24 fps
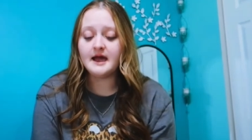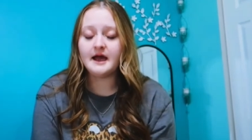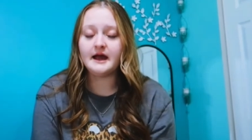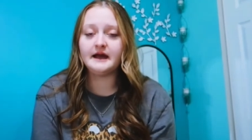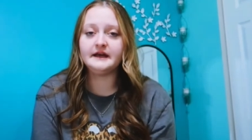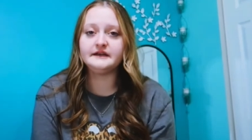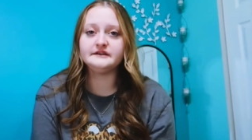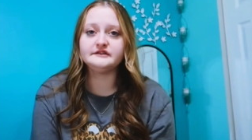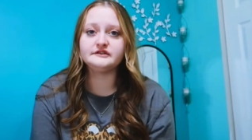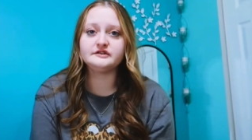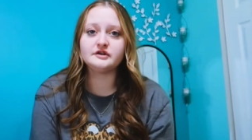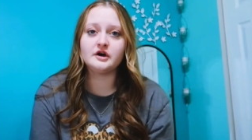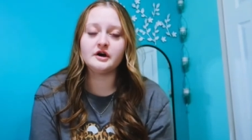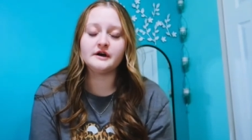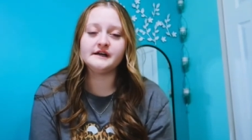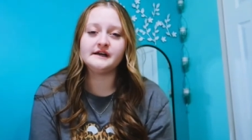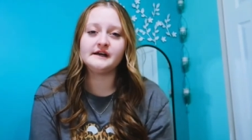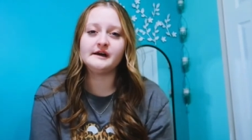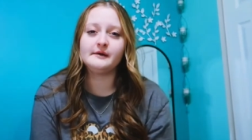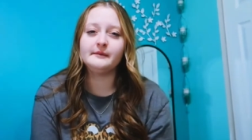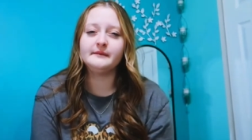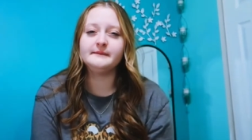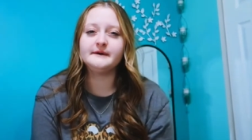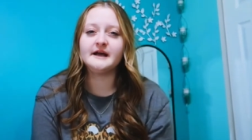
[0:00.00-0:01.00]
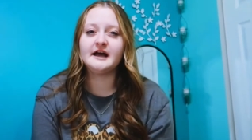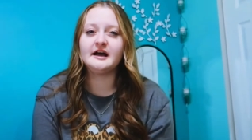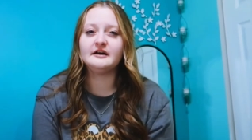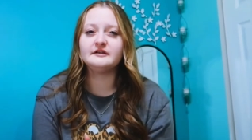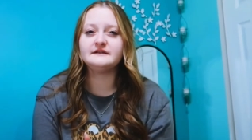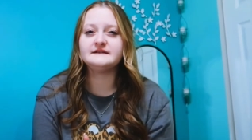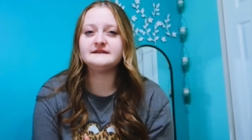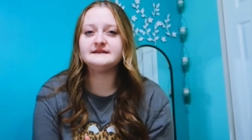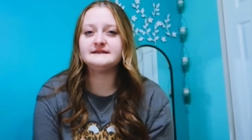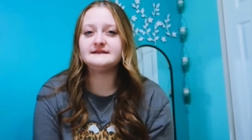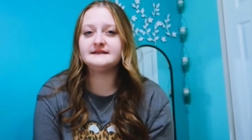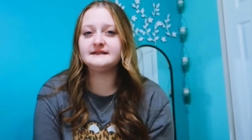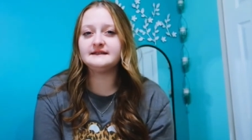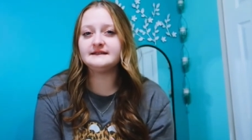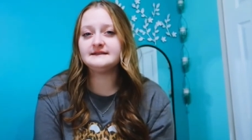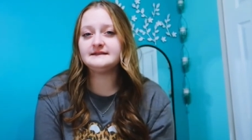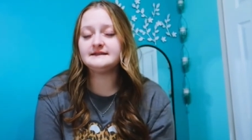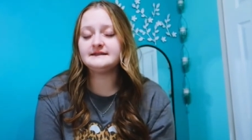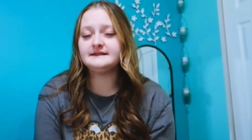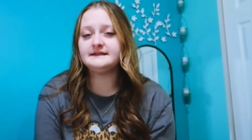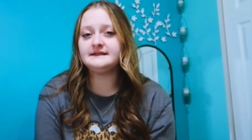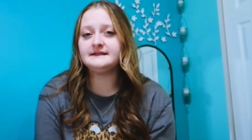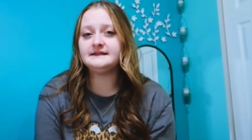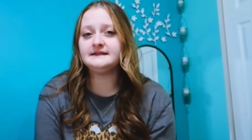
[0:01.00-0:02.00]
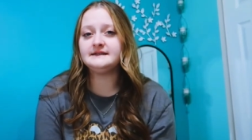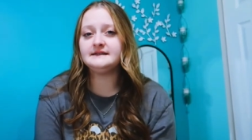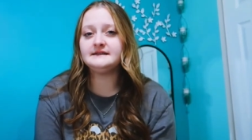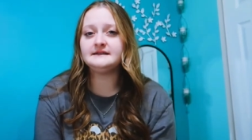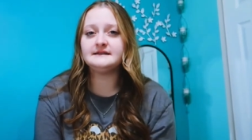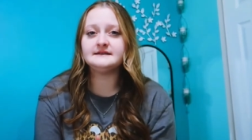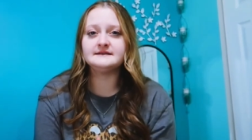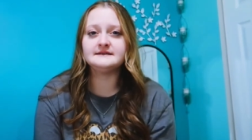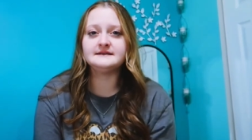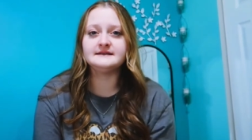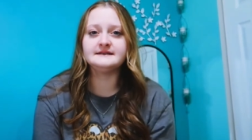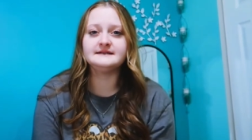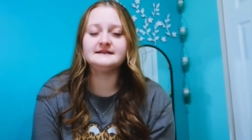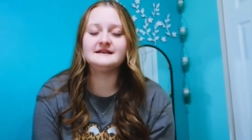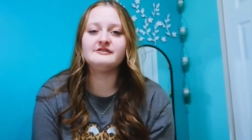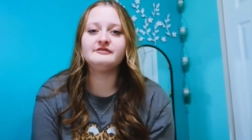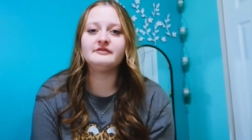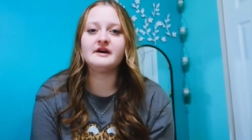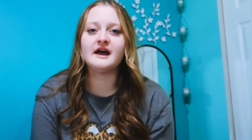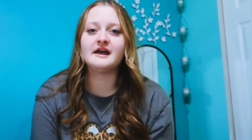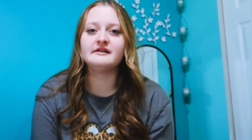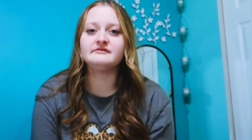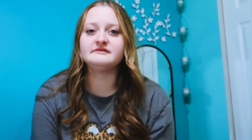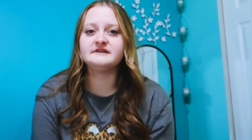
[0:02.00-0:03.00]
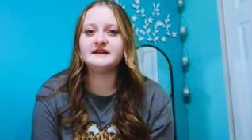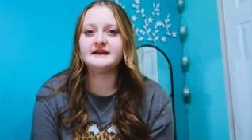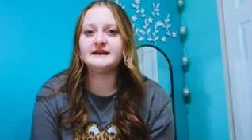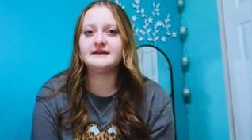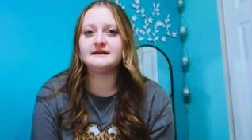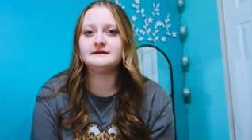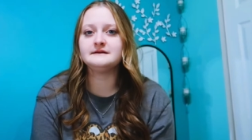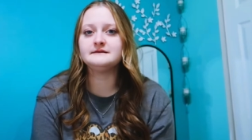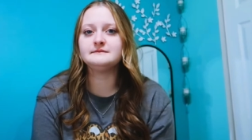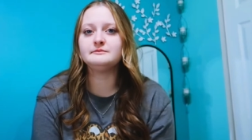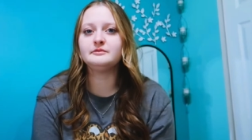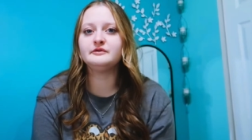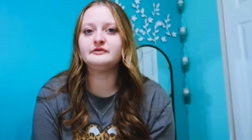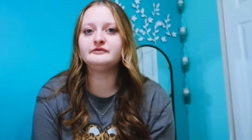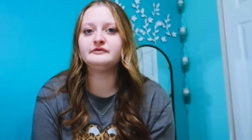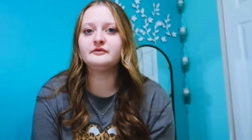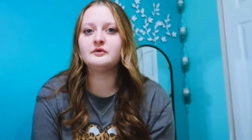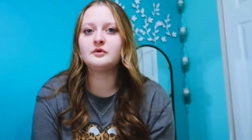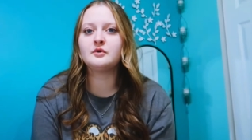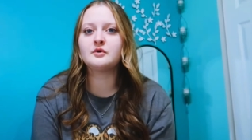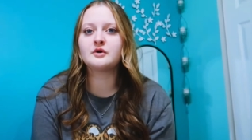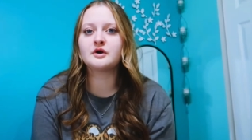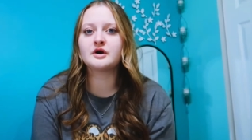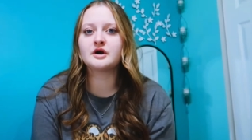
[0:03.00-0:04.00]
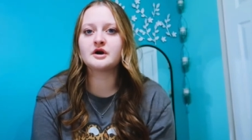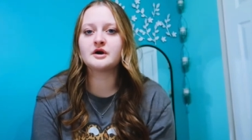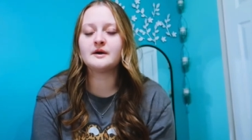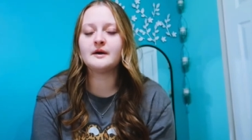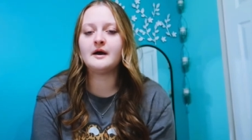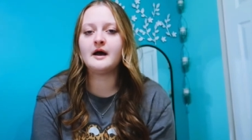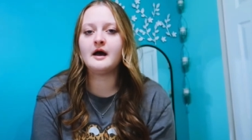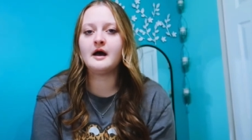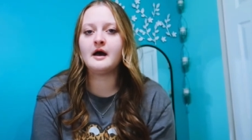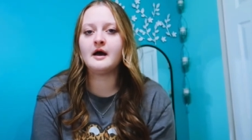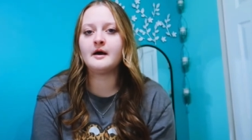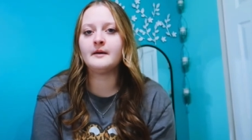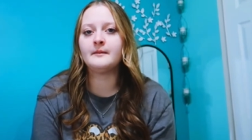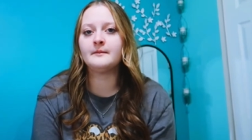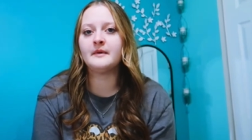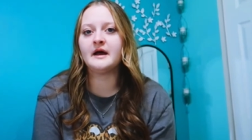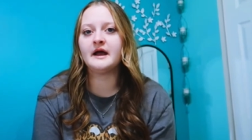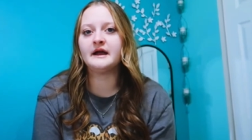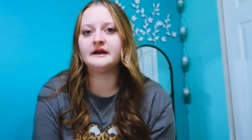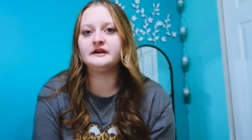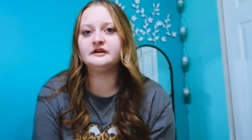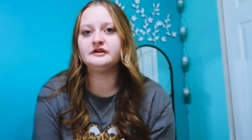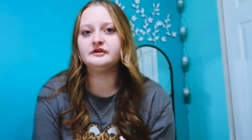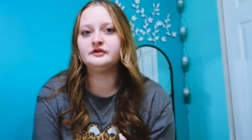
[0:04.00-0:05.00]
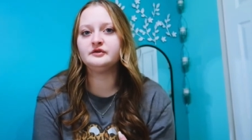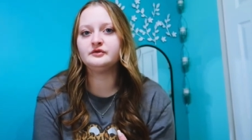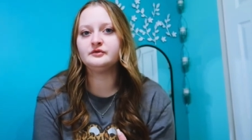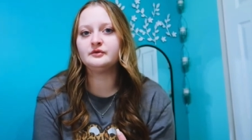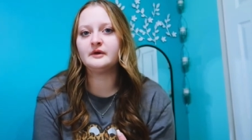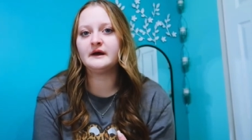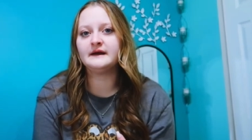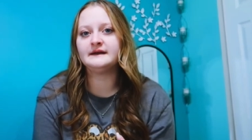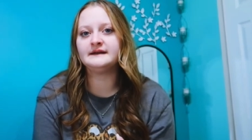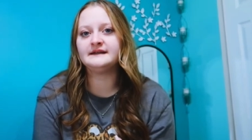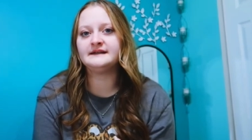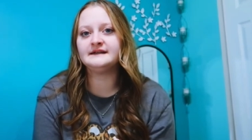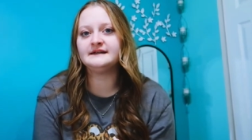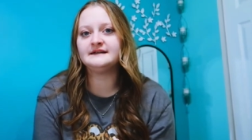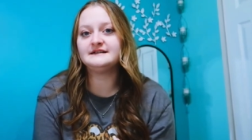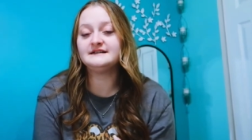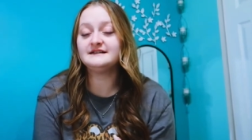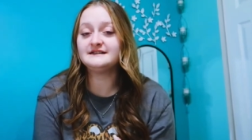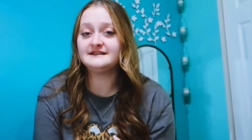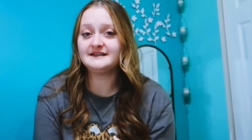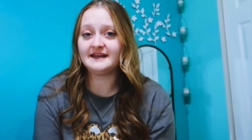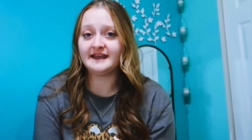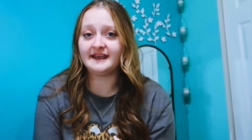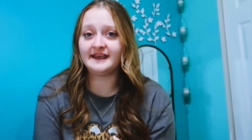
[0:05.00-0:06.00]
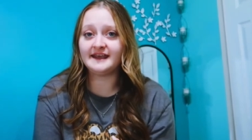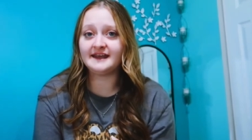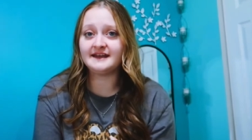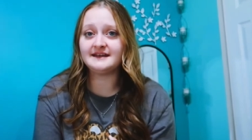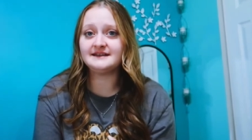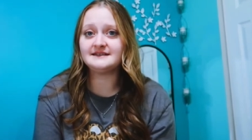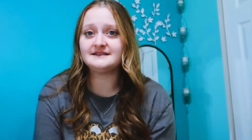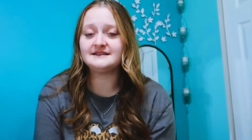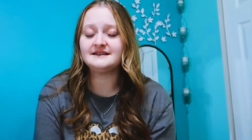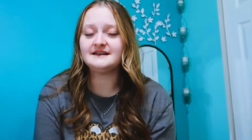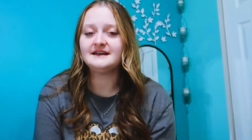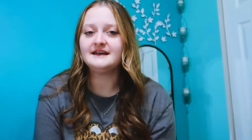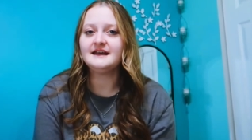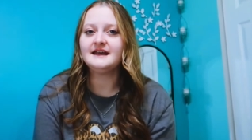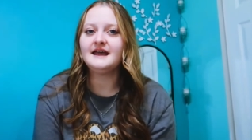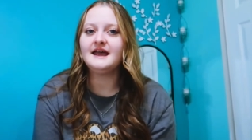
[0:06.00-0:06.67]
I started about 60 to 65 days before I knew I needed to take it.